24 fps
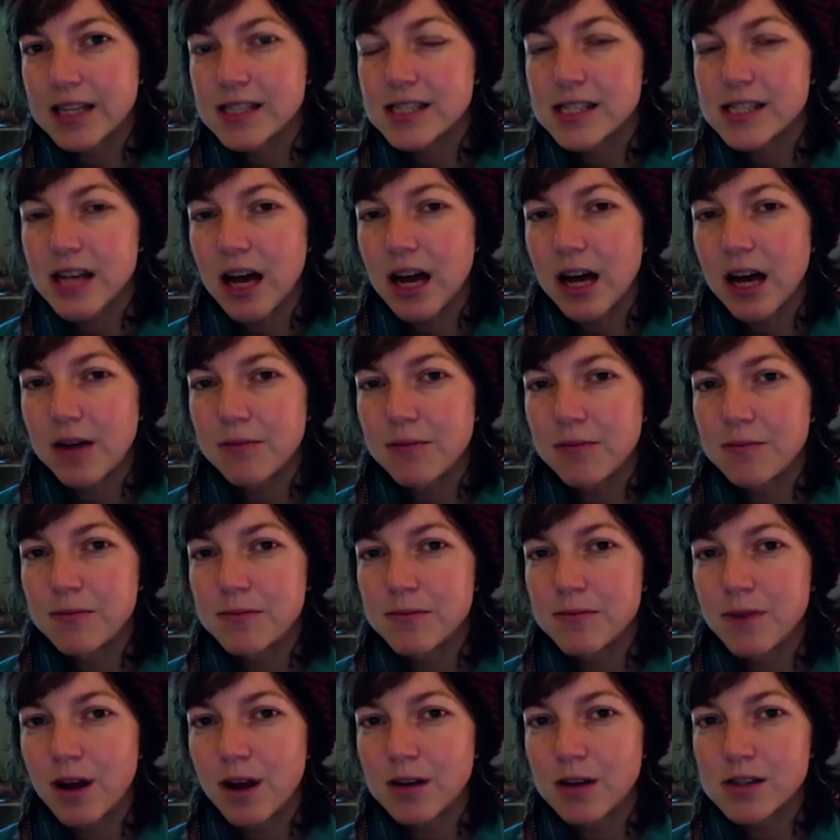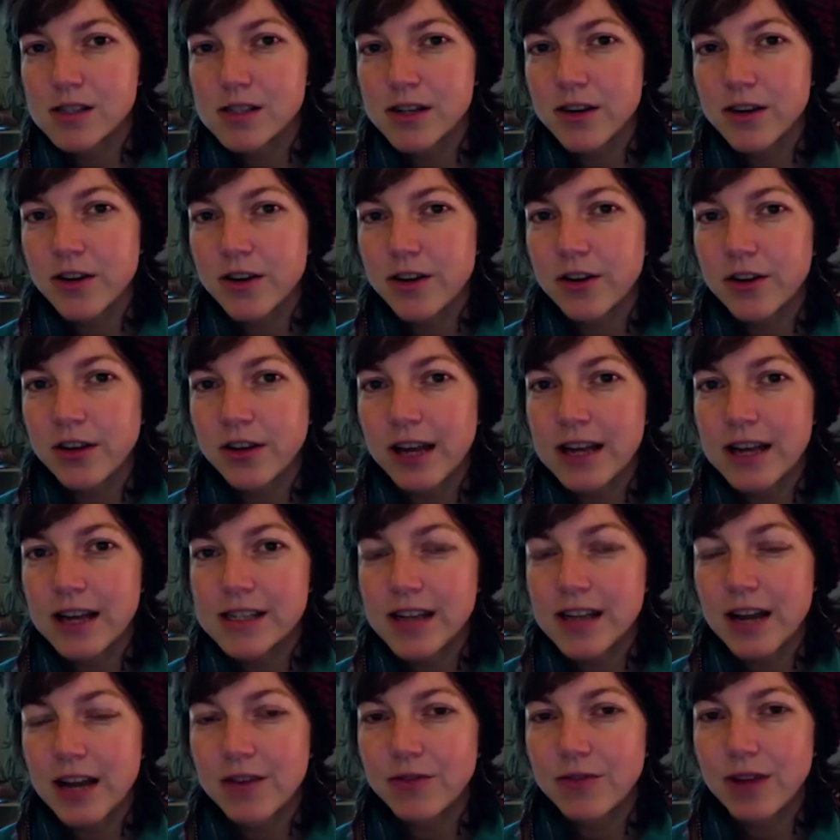non-steroidal
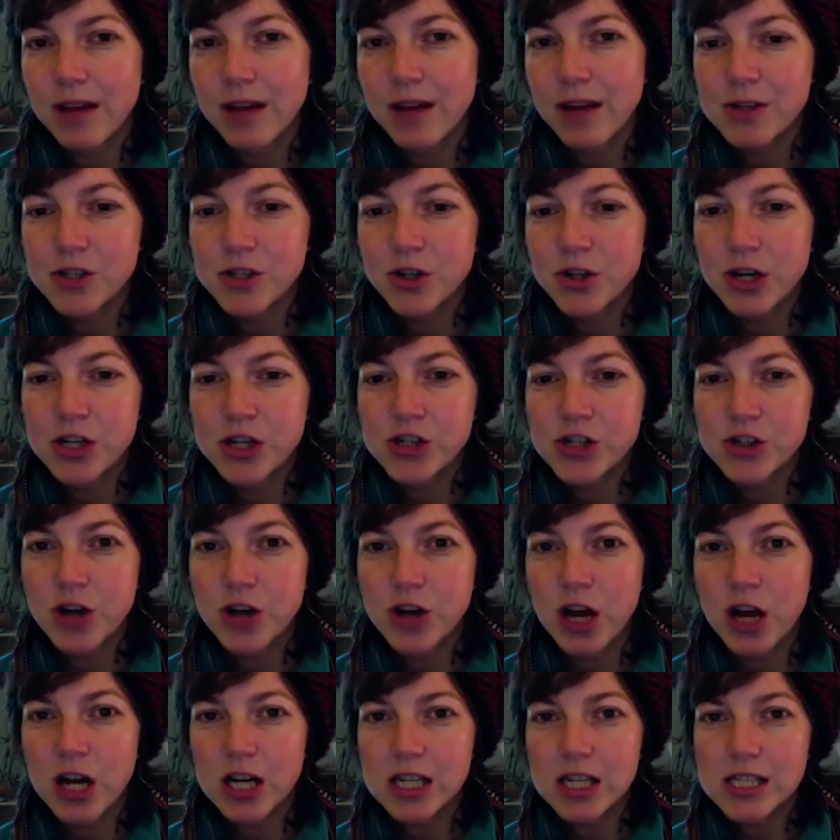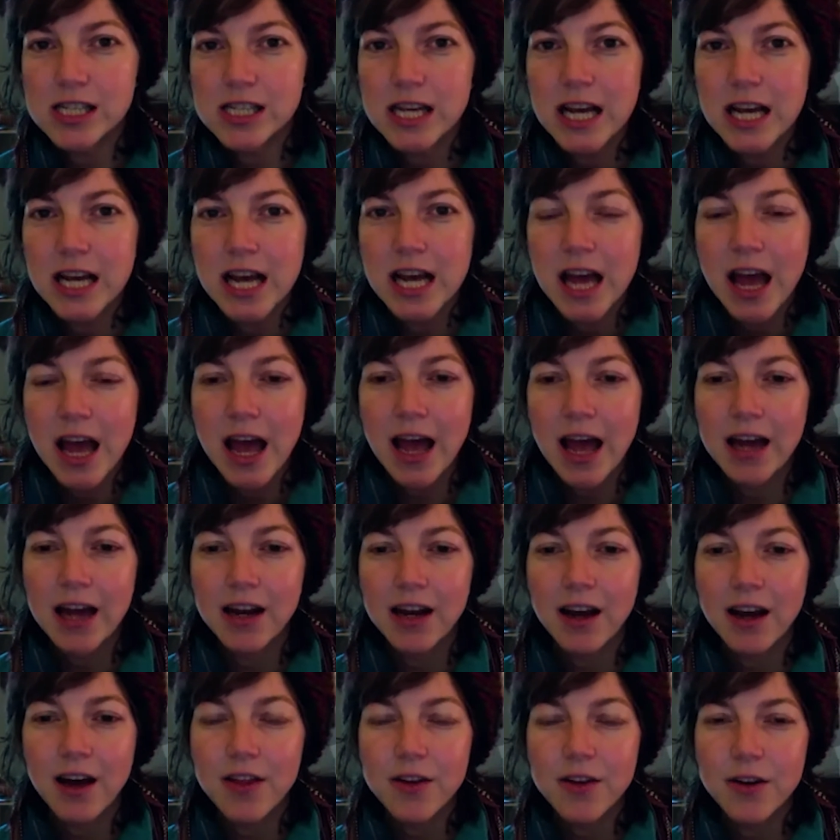anti-inflammatory drugs, and
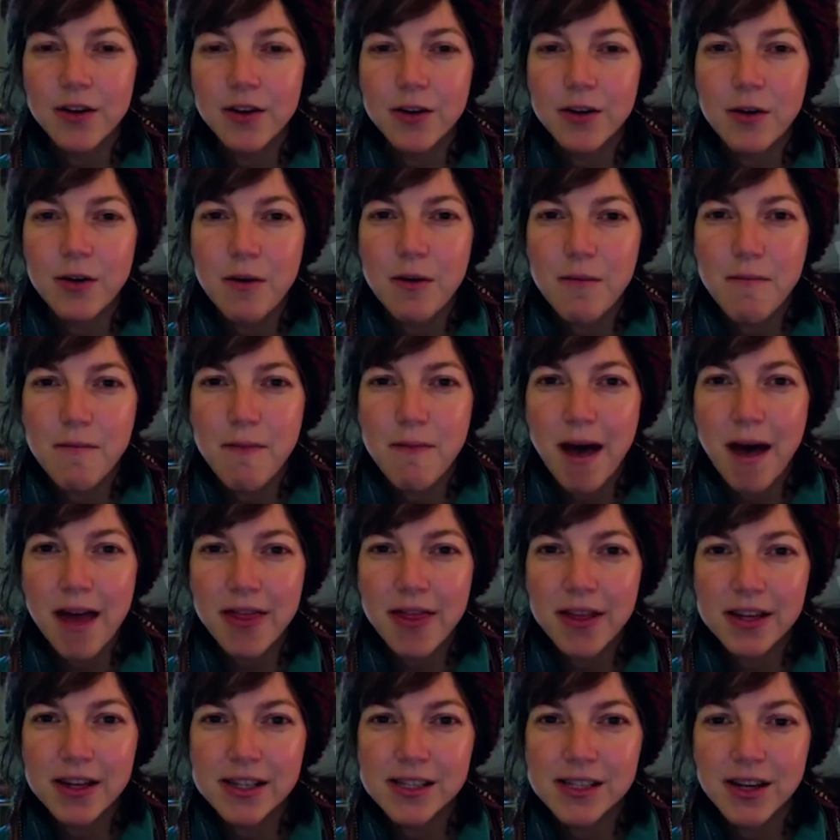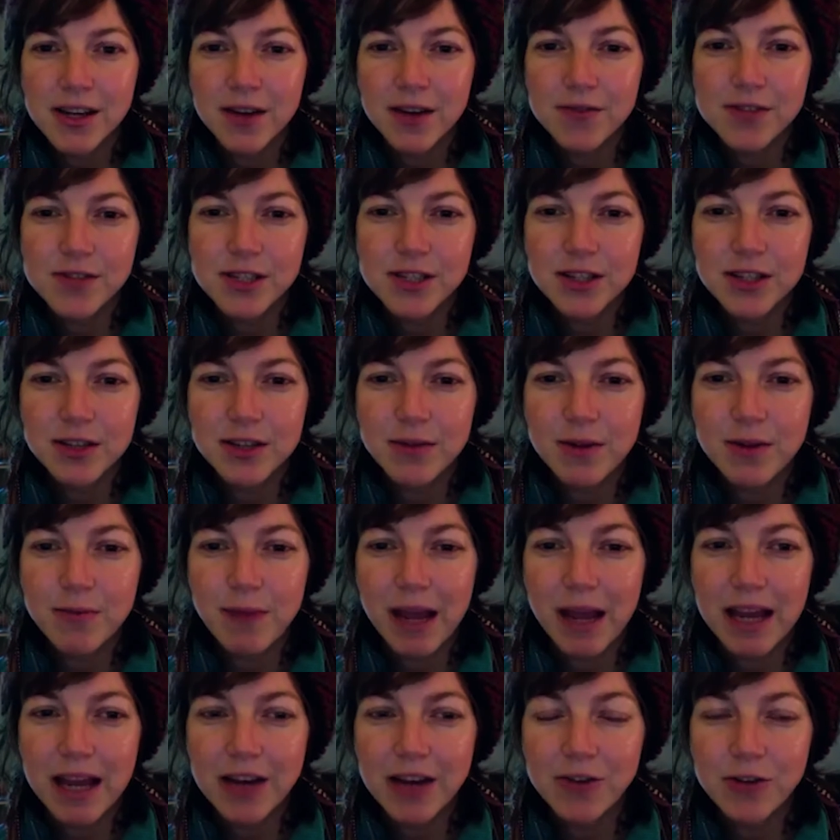other methods of dealing with
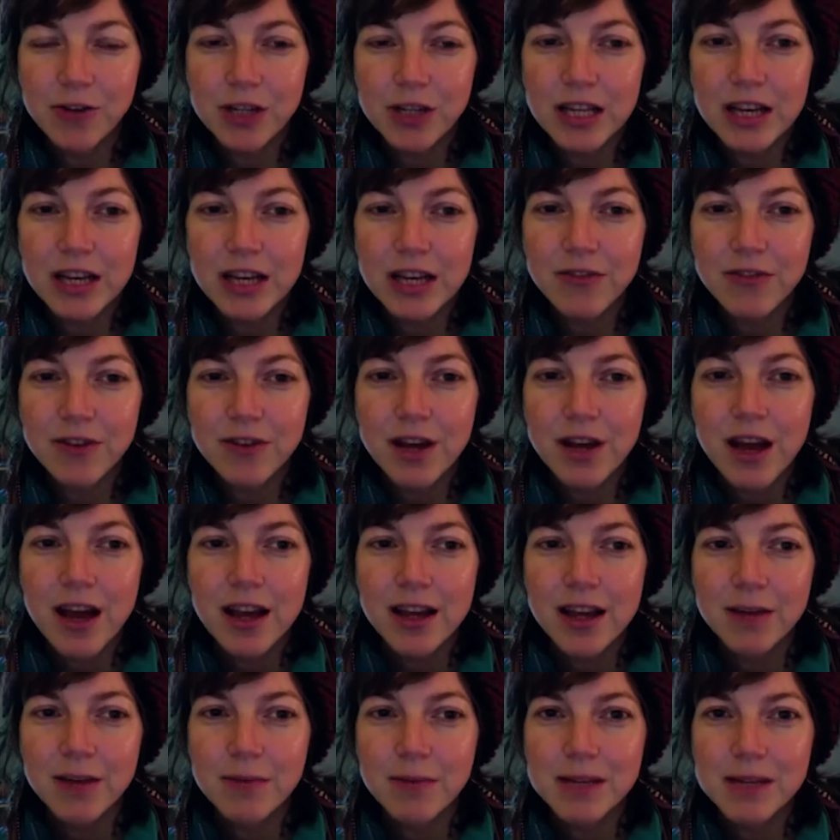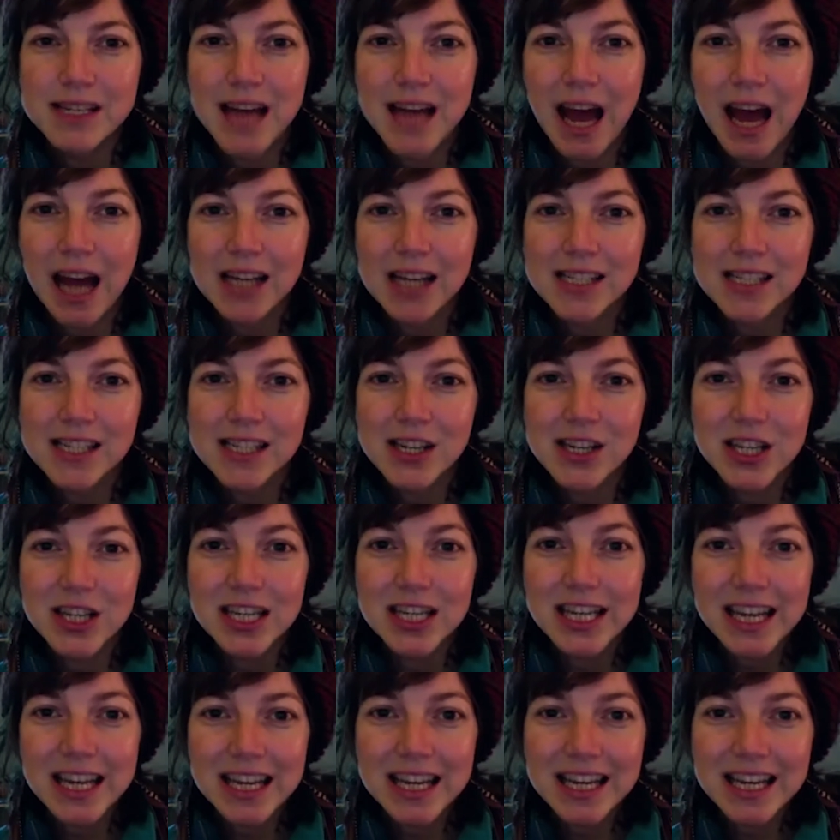pain relief can be taxing on the
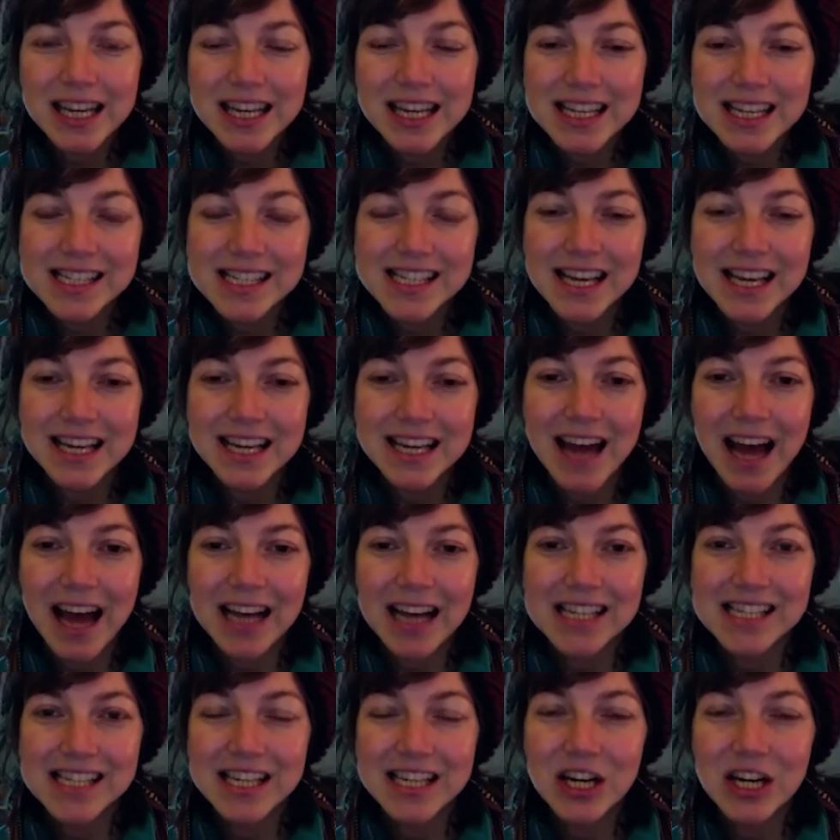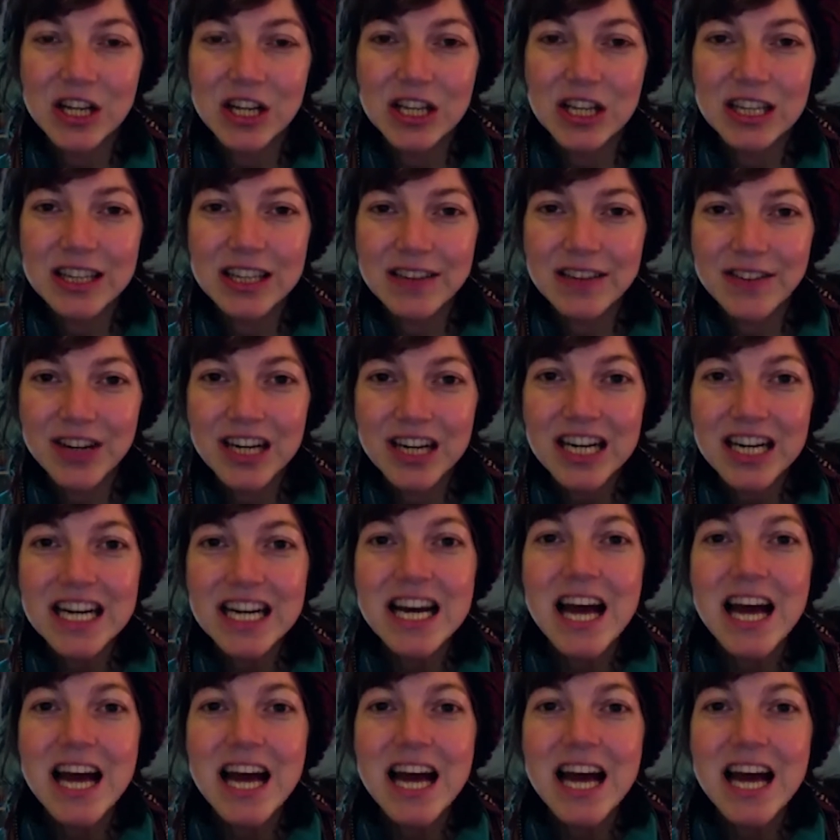kidneys and taxing on the liver.